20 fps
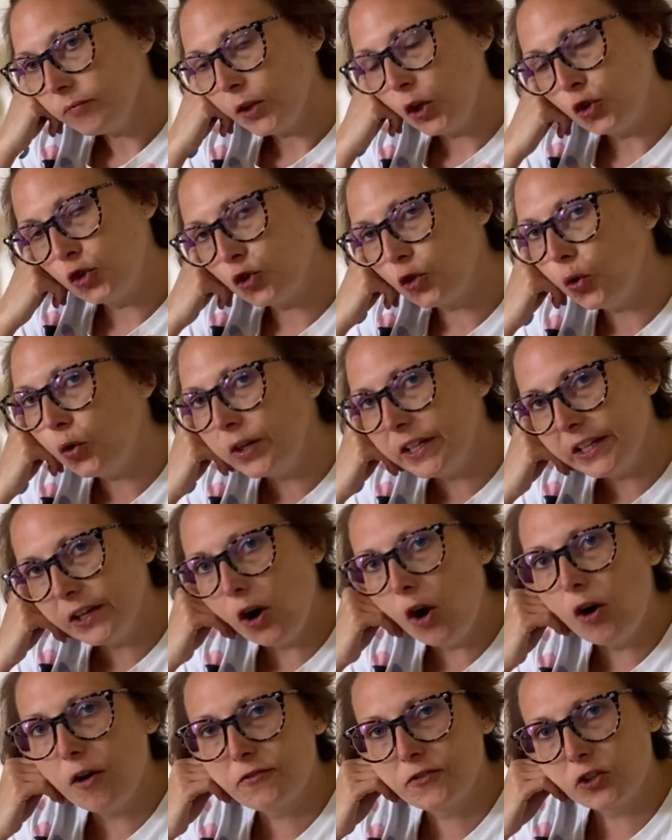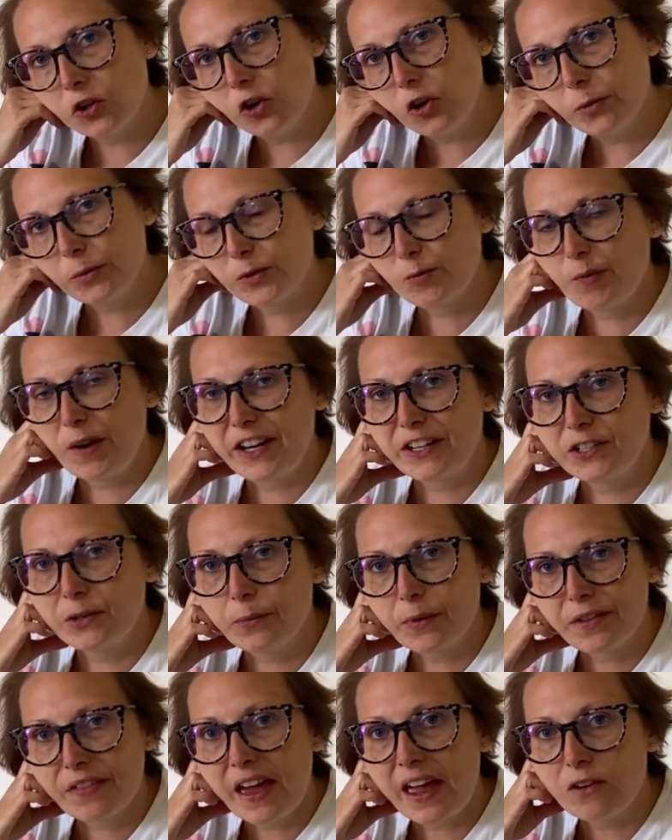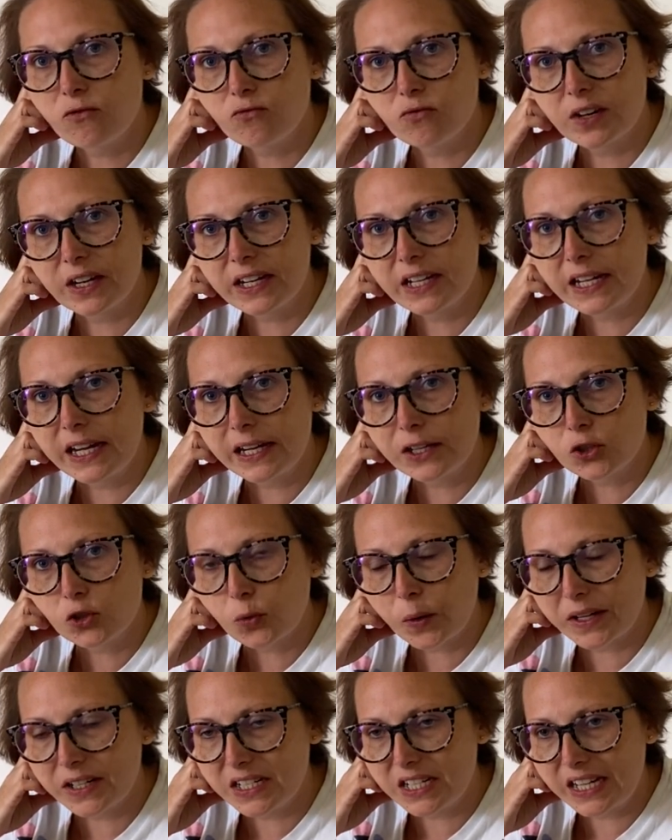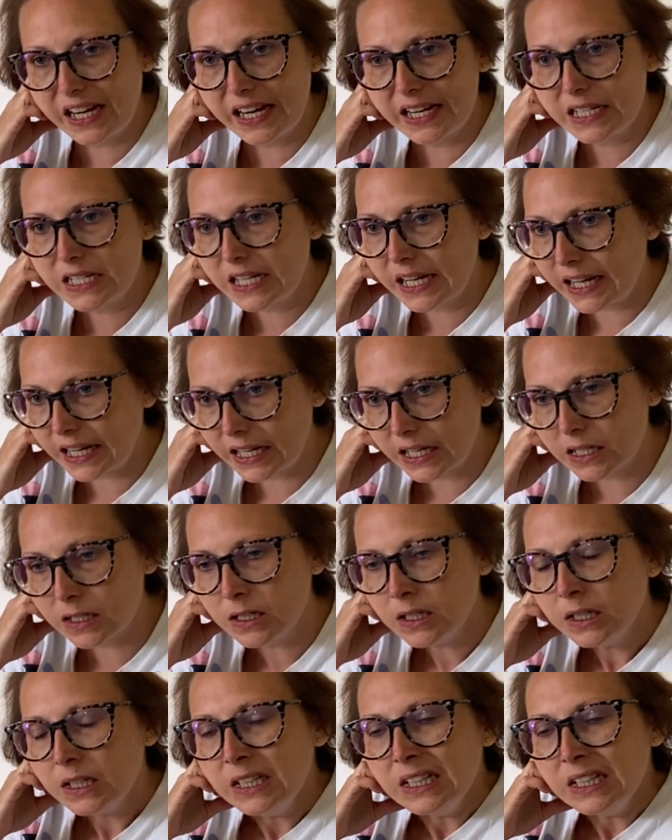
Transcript: shortly after I was pregnant with Henry in 2018.